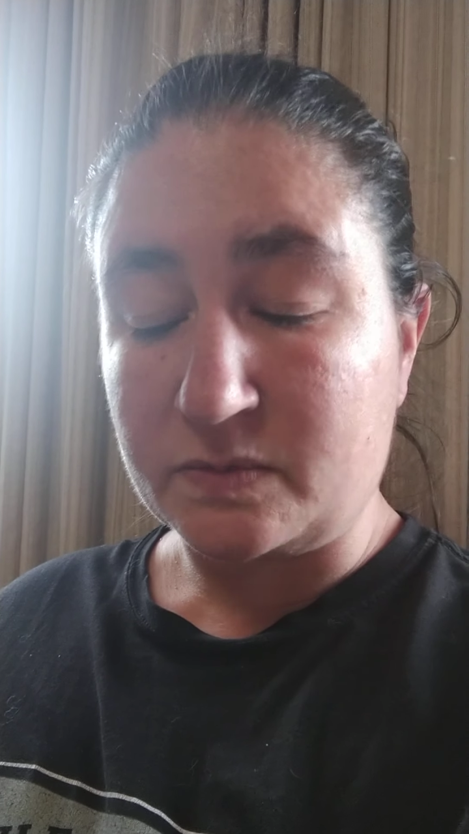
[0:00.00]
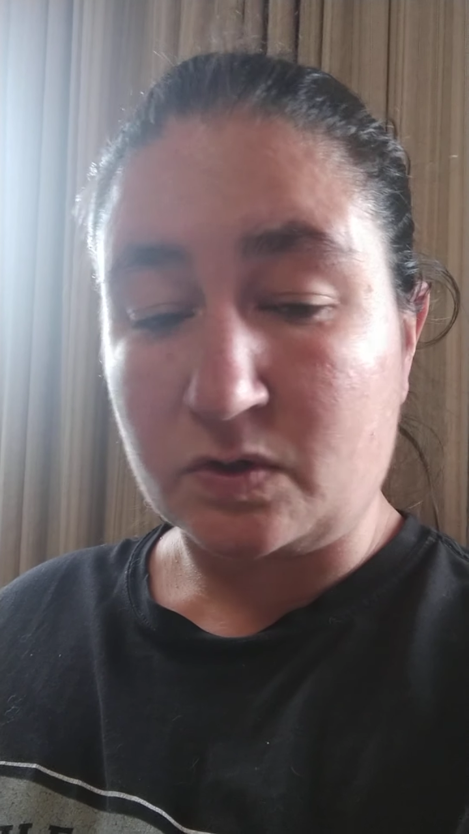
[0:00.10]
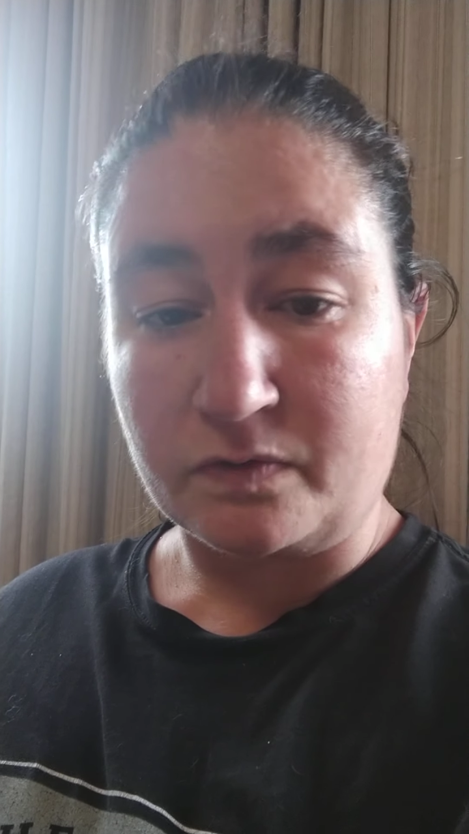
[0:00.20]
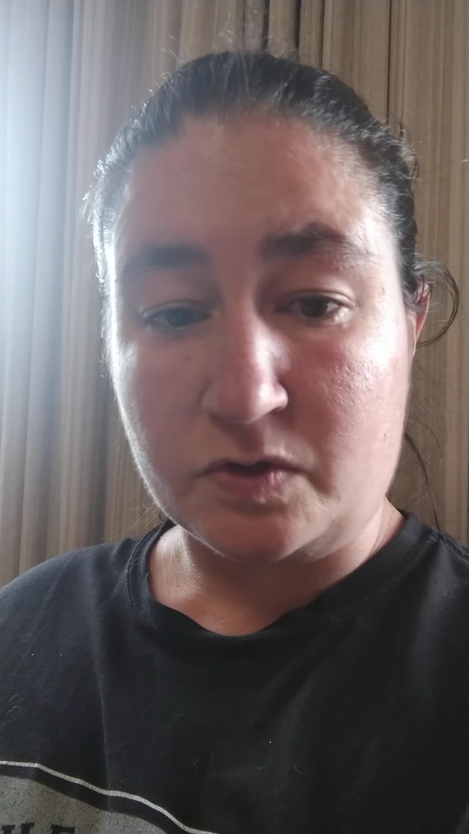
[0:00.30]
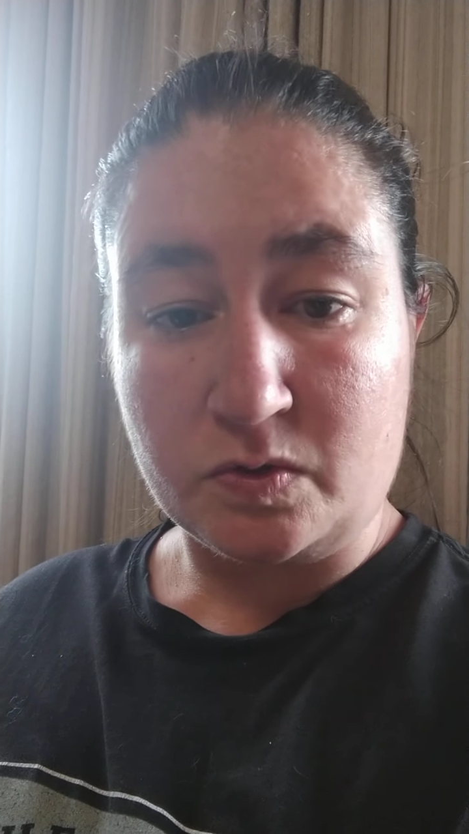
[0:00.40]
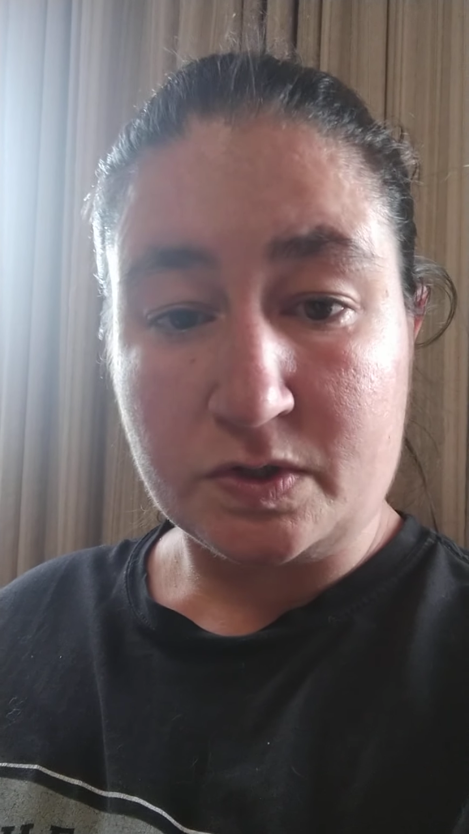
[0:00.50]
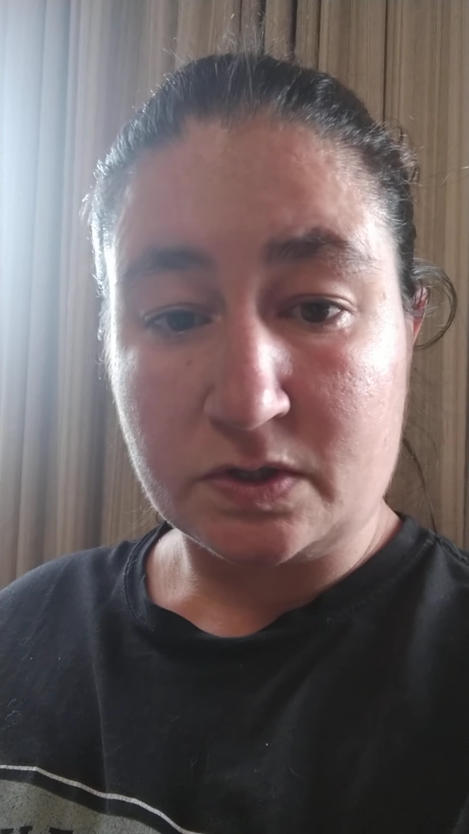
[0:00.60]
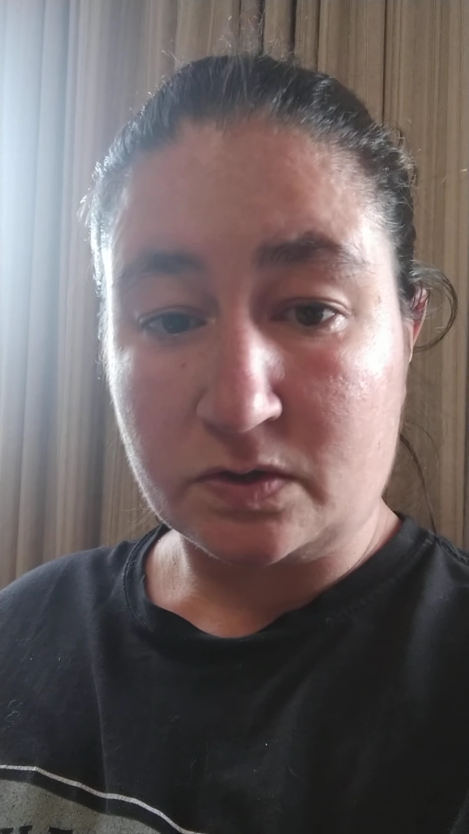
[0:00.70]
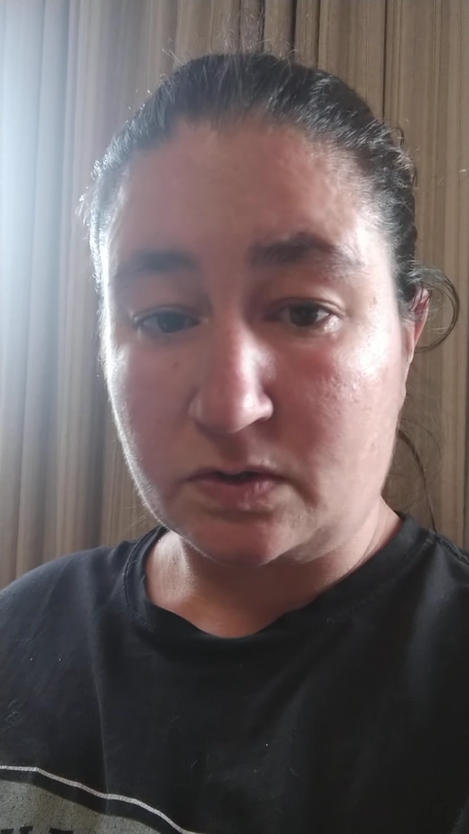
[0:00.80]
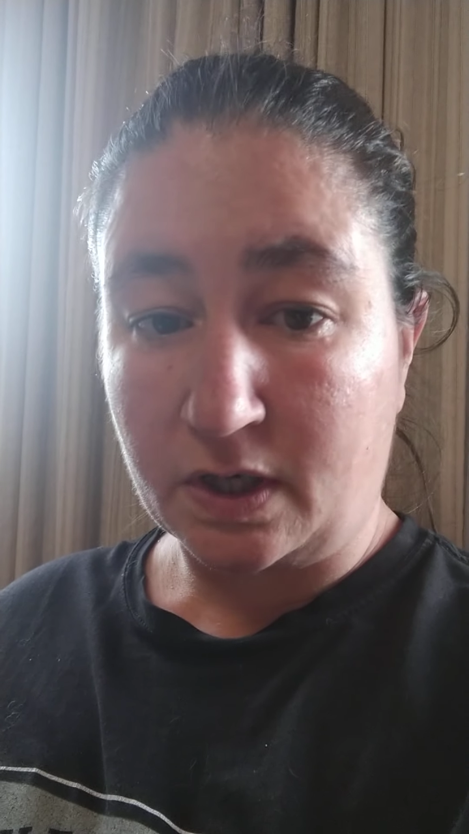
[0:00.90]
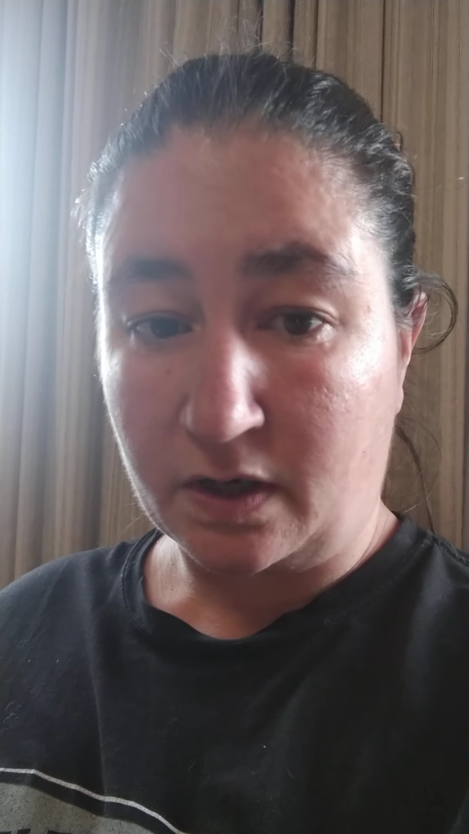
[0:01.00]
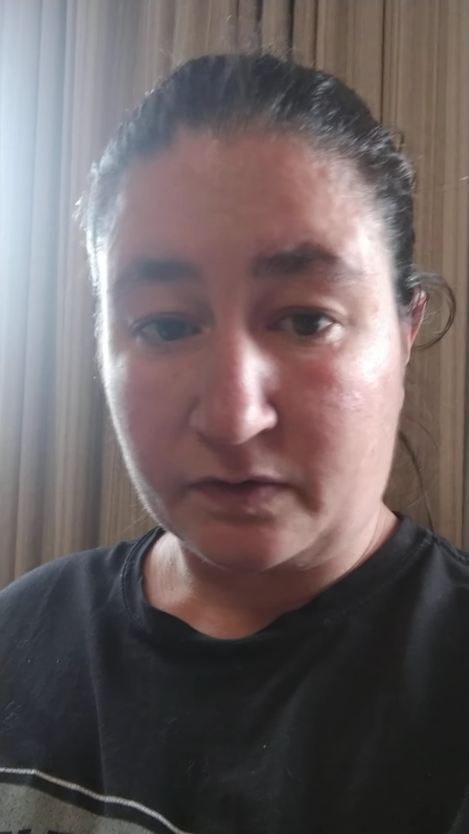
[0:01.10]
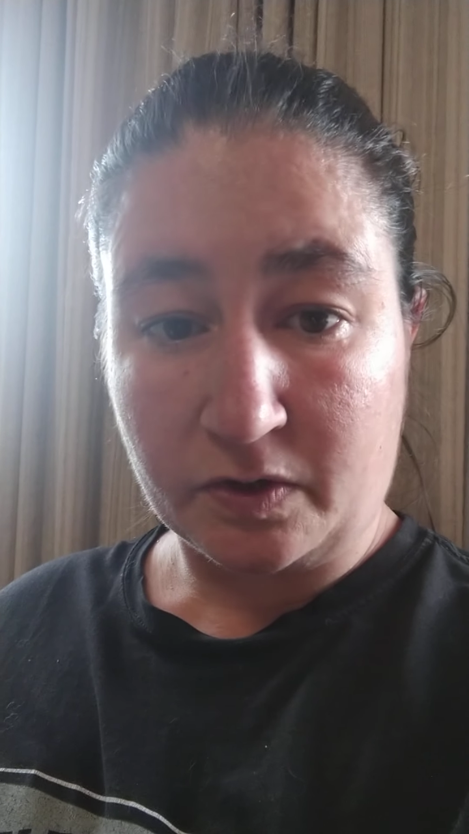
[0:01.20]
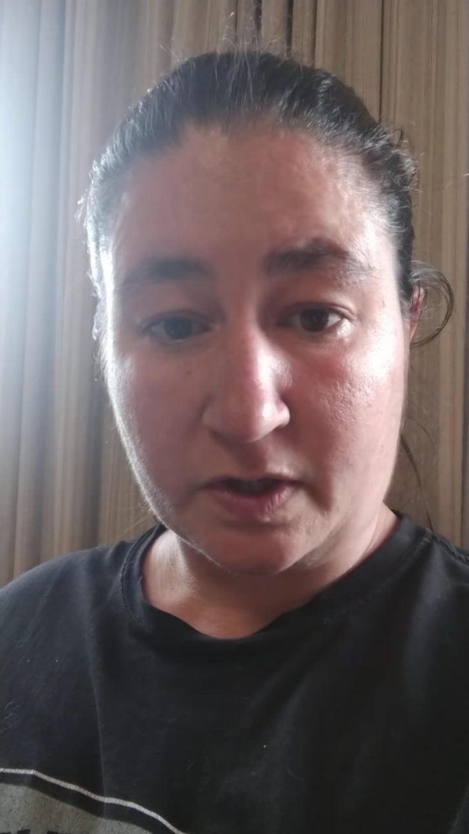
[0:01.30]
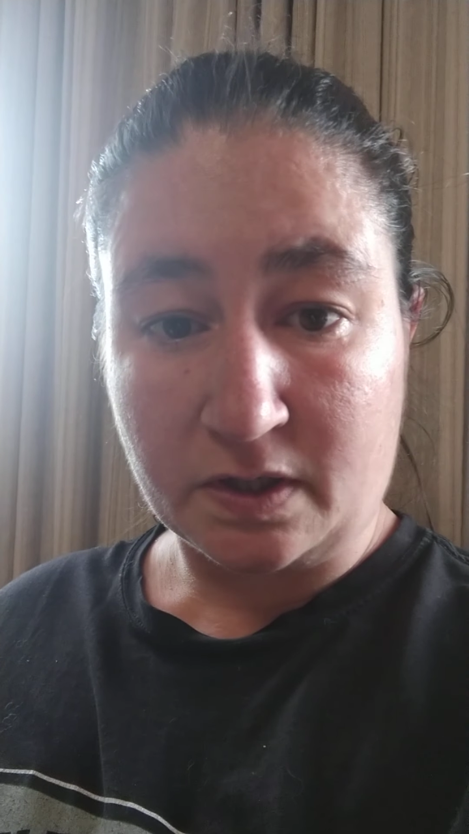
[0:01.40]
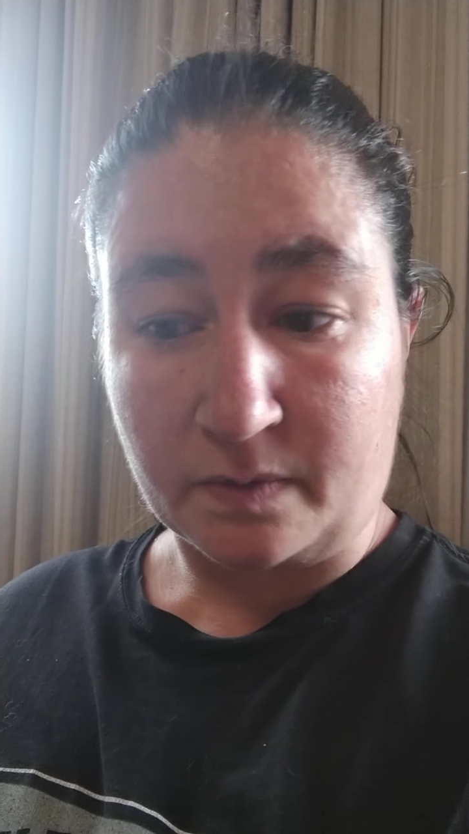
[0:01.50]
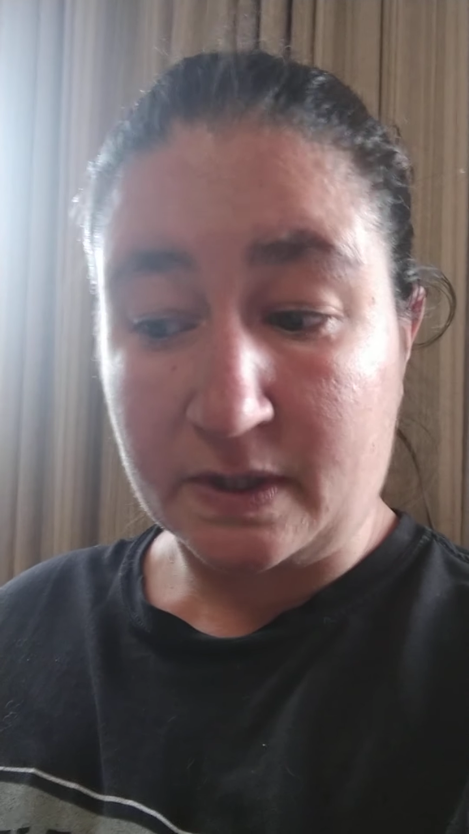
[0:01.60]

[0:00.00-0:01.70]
So if you still do not have a curriculum,